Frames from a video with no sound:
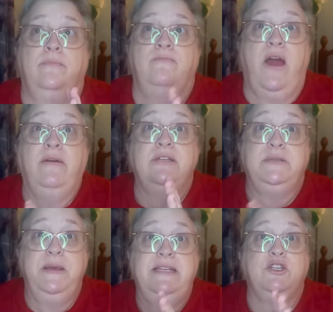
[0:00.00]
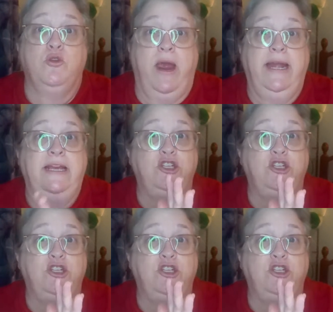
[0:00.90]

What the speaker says: Virus Meets Granny